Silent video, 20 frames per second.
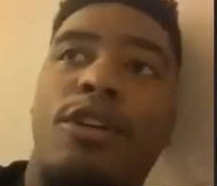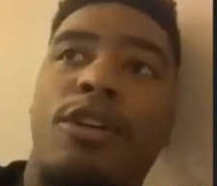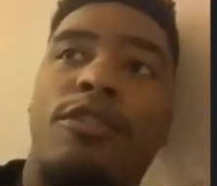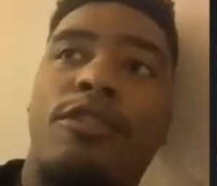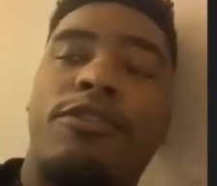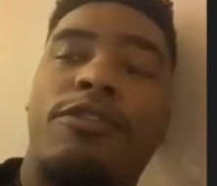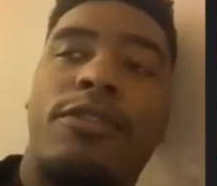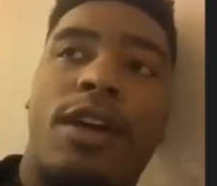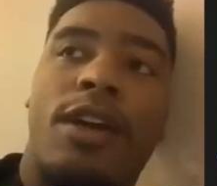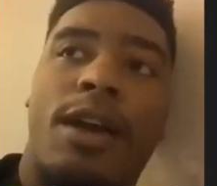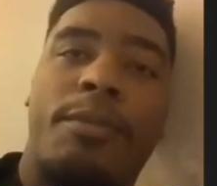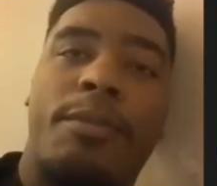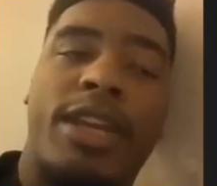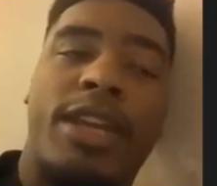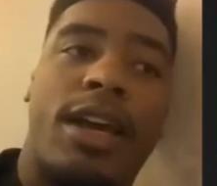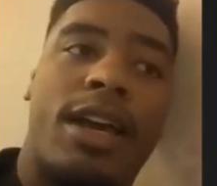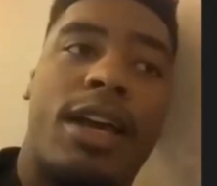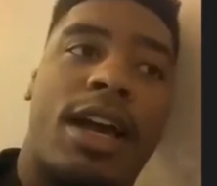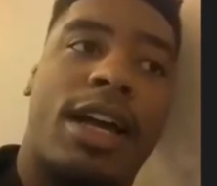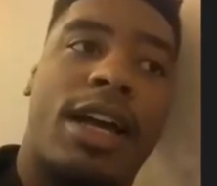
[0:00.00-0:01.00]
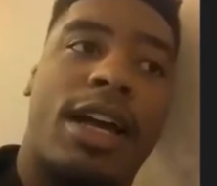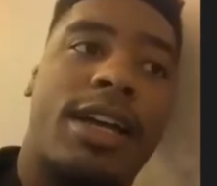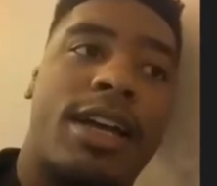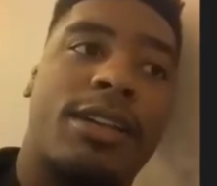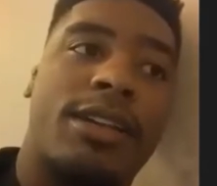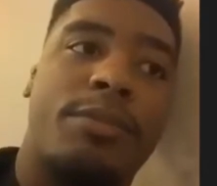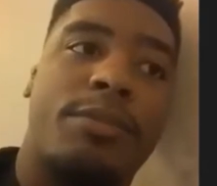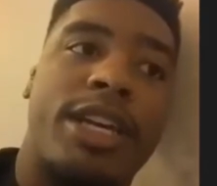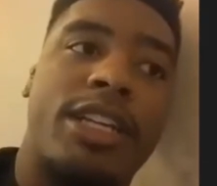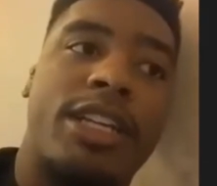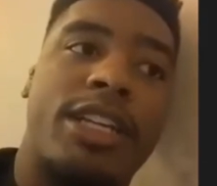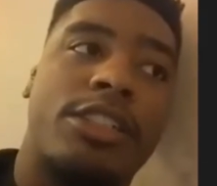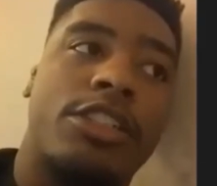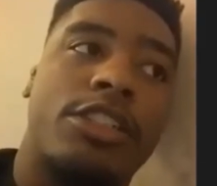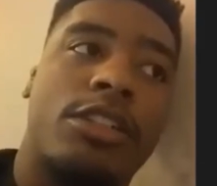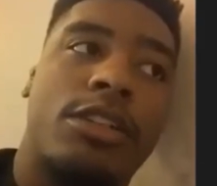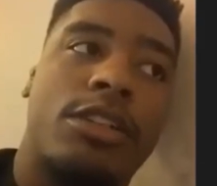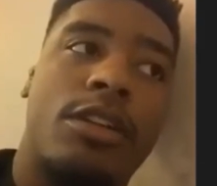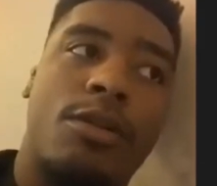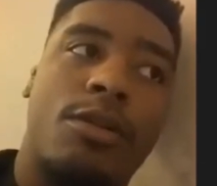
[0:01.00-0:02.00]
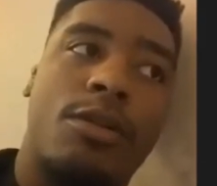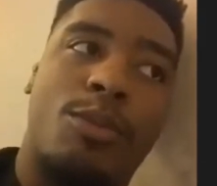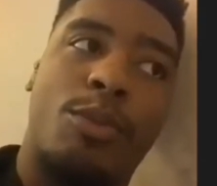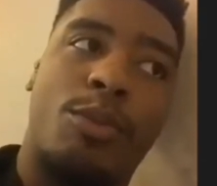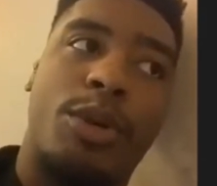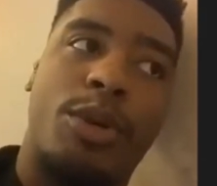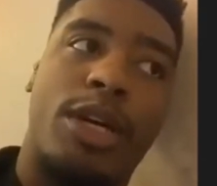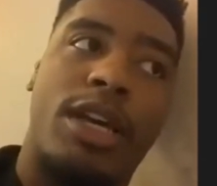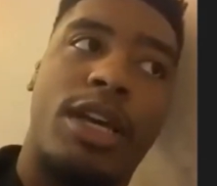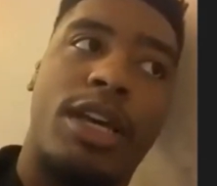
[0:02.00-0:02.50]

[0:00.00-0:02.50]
I mean, I got a manager, but